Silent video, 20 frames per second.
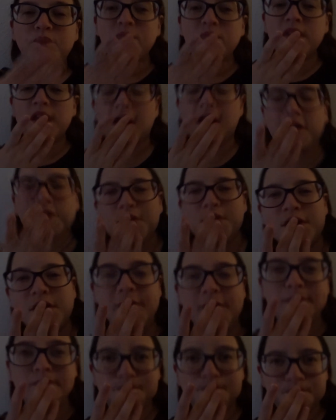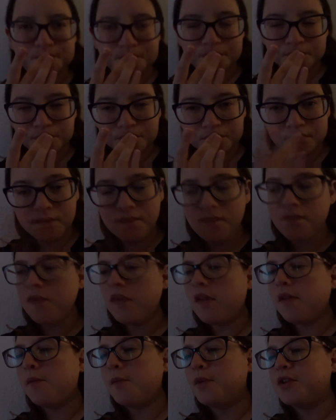Yeah, so
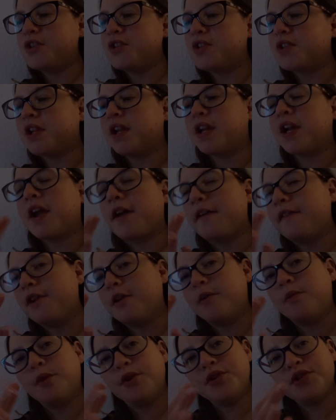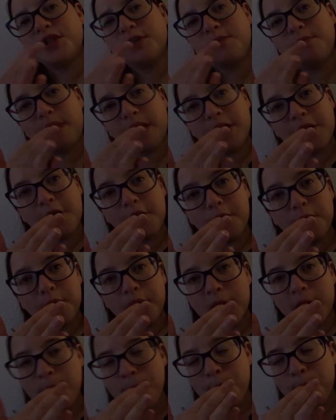we're just going to carry on watching Bake Off.
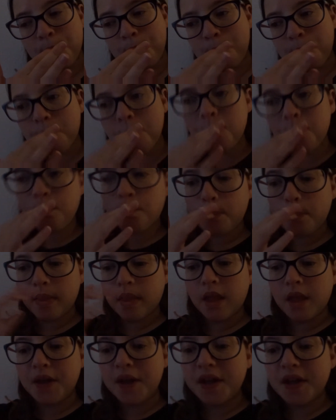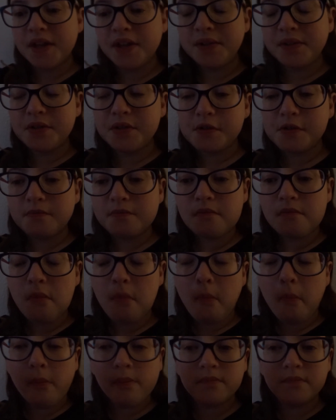And
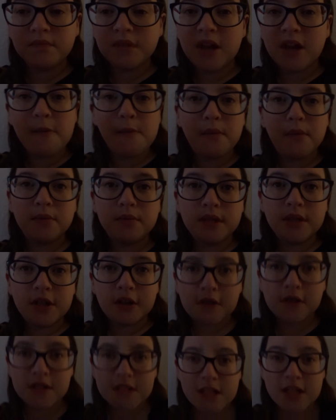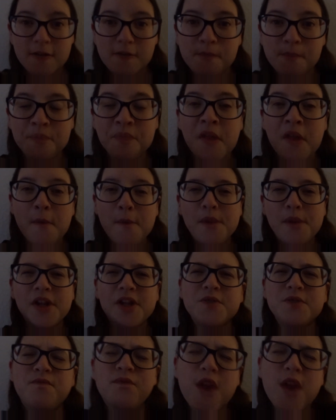yeah, probably go to sleep. But
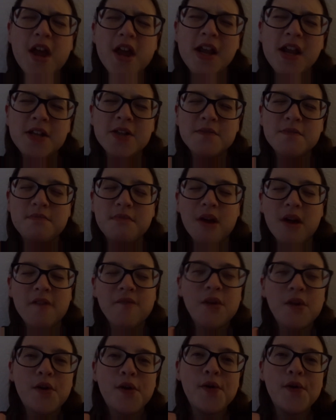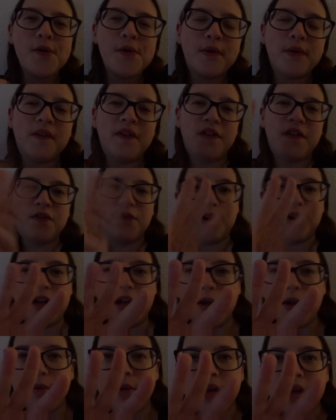it's Friday tomorrow and then
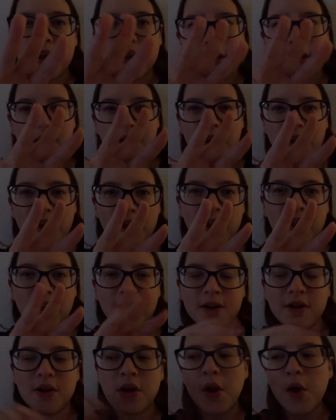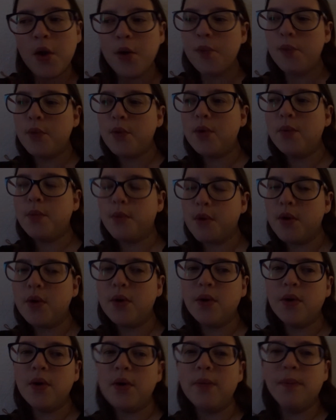3-day weekend. Whoop
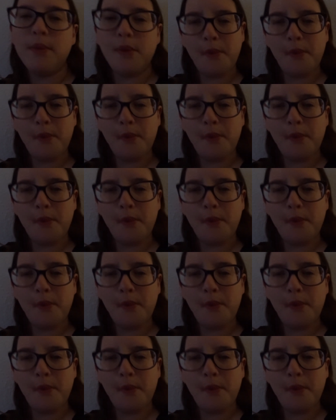whoop.